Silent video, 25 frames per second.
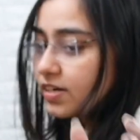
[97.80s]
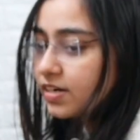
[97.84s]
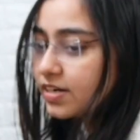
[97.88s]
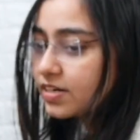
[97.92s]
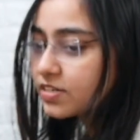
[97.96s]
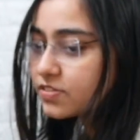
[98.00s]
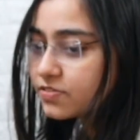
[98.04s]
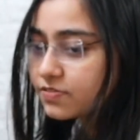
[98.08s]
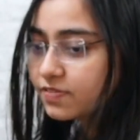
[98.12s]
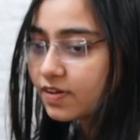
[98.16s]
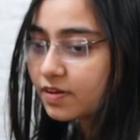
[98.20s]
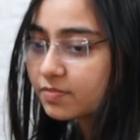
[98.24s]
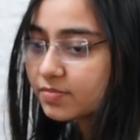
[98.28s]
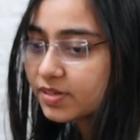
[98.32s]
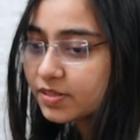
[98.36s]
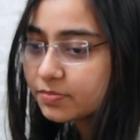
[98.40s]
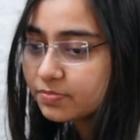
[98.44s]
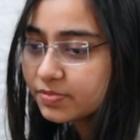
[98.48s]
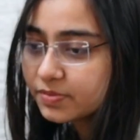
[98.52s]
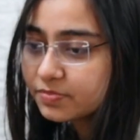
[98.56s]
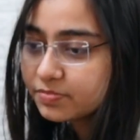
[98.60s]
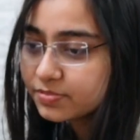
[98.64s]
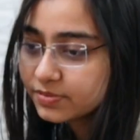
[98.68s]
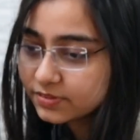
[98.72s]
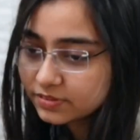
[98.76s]
class family
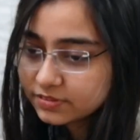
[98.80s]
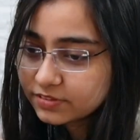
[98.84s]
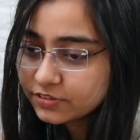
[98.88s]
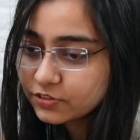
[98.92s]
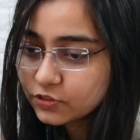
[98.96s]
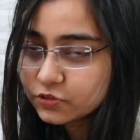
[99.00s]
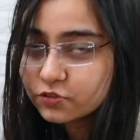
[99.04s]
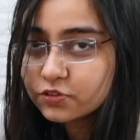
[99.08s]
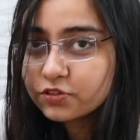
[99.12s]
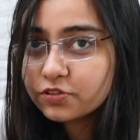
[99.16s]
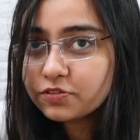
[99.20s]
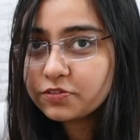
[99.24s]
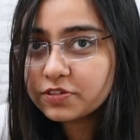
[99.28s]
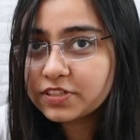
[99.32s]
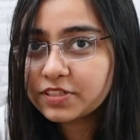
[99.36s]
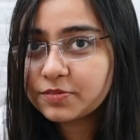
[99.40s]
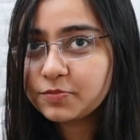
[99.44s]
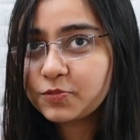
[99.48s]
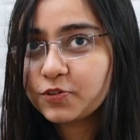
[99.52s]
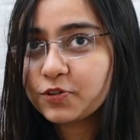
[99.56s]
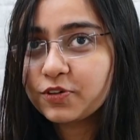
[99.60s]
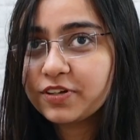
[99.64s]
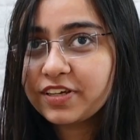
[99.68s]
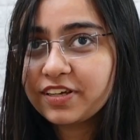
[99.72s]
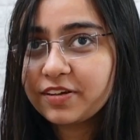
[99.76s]
people, you know what I'm
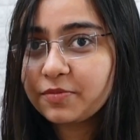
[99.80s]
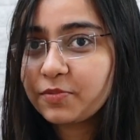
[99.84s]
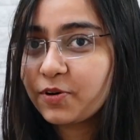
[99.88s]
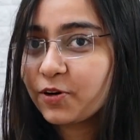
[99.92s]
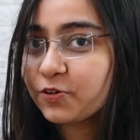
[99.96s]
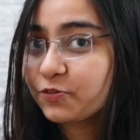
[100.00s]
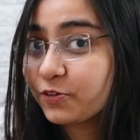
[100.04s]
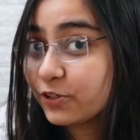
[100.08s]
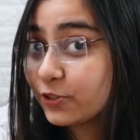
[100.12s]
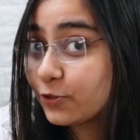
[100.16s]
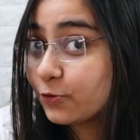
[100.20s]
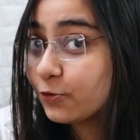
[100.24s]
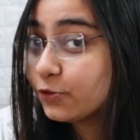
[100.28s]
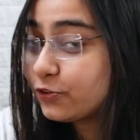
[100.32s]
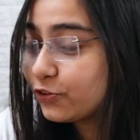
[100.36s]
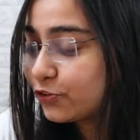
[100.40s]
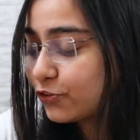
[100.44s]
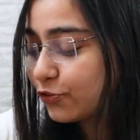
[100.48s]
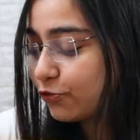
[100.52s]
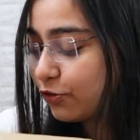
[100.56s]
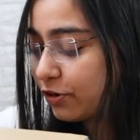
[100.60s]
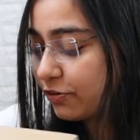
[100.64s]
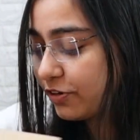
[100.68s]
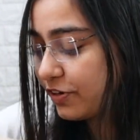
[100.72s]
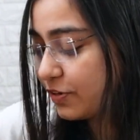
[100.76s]
talking about. We don't
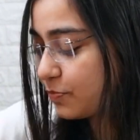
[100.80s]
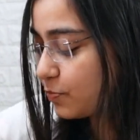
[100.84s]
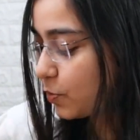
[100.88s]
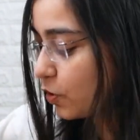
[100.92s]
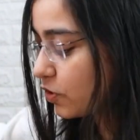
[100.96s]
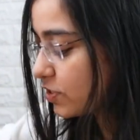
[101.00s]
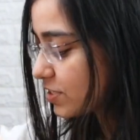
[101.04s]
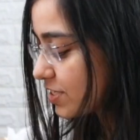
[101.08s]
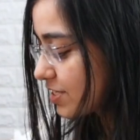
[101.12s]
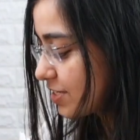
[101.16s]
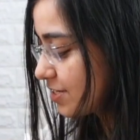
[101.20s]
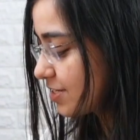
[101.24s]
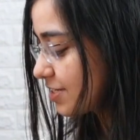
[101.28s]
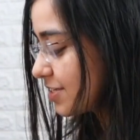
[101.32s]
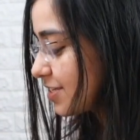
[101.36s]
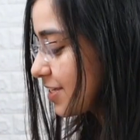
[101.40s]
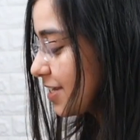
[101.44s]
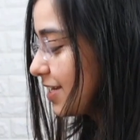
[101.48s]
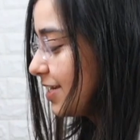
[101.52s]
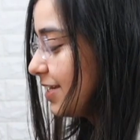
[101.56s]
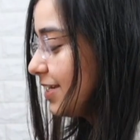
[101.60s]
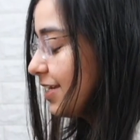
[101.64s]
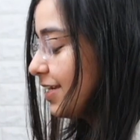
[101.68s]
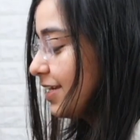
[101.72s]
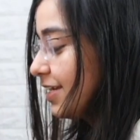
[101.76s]
throw away boxes.
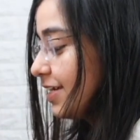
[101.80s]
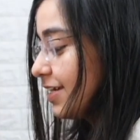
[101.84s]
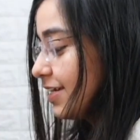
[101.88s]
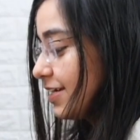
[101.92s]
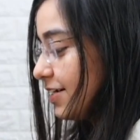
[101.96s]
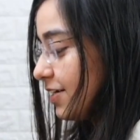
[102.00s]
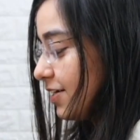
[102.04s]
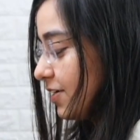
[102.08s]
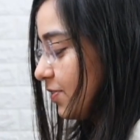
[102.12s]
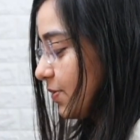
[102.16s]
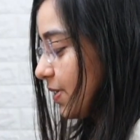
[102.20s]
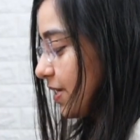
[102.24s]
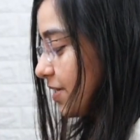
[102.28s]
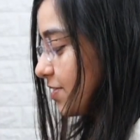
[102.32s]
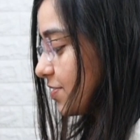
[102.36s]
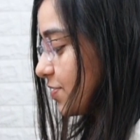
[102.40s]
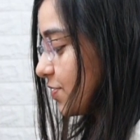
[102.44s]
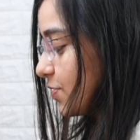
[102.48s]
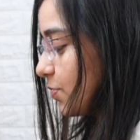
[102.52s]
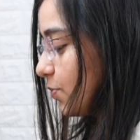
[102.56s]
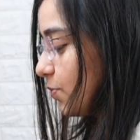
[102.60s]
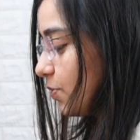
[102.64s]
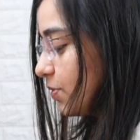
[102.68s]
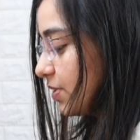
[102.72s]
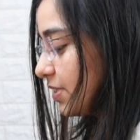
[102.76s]
Okay,
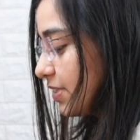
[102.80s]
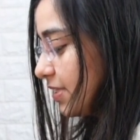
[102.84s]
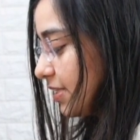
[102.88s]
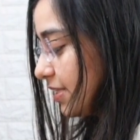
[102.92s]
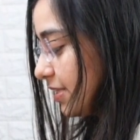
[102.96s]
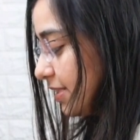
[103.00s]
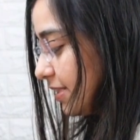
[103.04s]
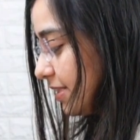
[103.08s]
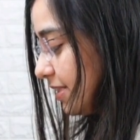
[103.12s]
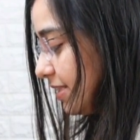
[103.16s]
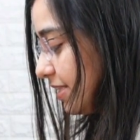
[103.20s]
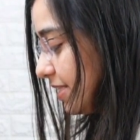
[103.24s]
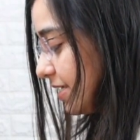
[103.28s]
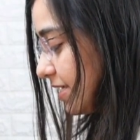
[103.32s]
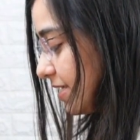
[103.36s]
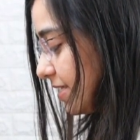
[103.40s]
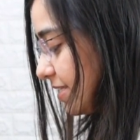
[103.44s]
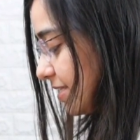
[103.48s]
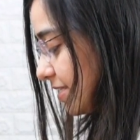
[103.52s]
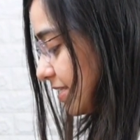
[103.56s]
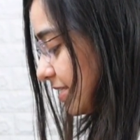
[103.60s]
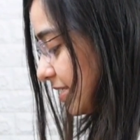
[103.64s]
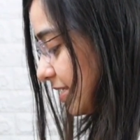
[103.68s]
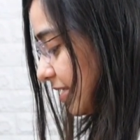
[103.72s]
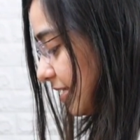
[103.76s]
so
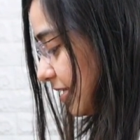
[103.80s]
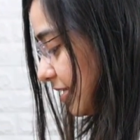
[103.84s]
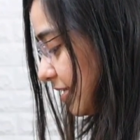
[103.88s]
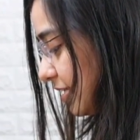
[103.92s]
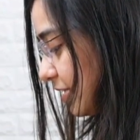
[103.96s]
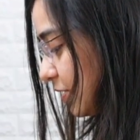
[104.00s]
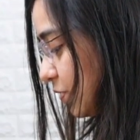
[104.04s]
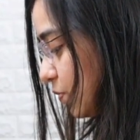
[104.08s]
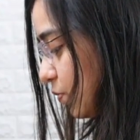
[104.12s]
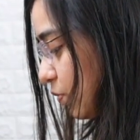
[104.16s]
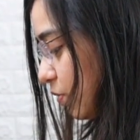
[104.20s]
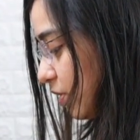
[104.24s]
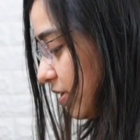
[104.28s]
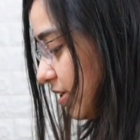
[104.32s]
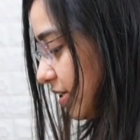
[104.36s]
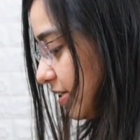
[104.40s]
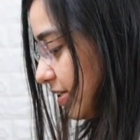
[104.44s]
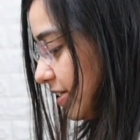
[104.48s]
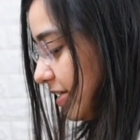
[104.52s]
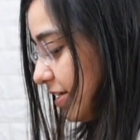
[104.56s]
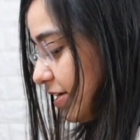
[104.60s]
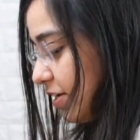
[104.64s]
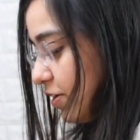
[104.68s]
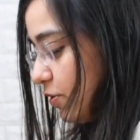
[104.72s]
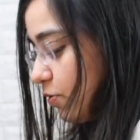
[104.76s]
this is what
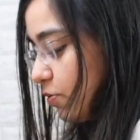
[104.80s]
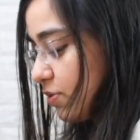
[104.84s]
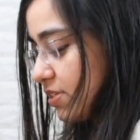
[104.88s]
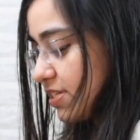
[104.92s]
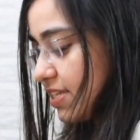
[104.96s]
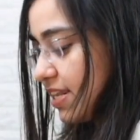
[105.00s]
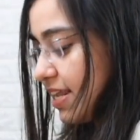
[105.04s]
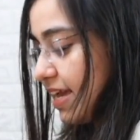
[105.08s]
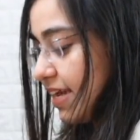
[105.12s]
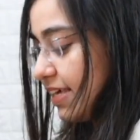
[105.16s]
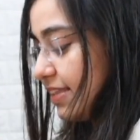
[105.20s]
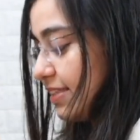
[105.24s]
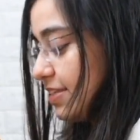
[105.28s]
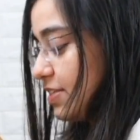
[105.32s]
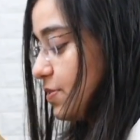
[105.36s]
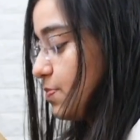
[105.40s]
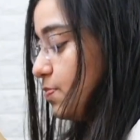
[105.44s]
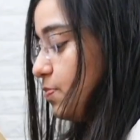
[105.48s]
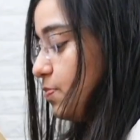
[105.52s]
it looks like, this